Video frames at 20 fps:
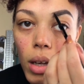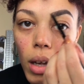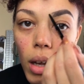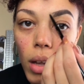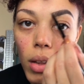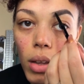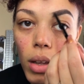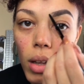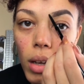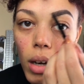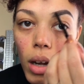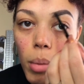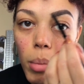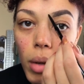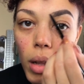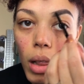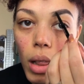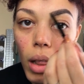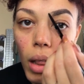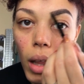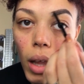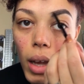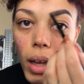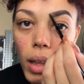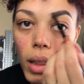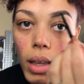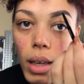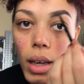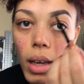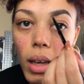And then I'm going to
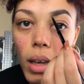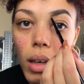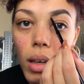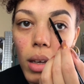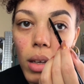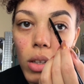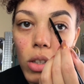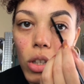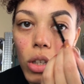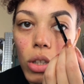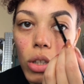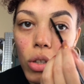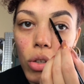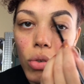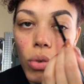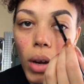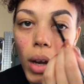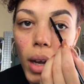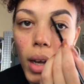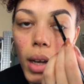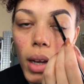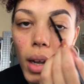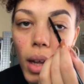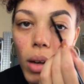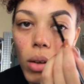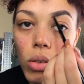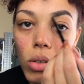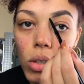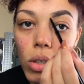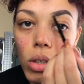lightly just drag it
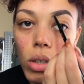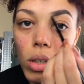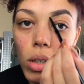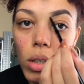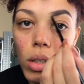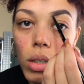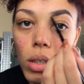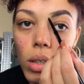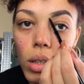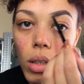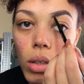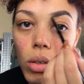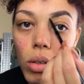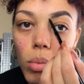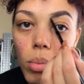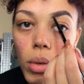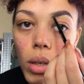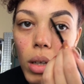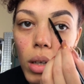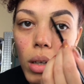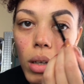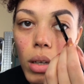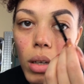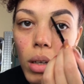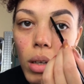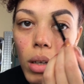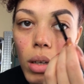out just a little bit.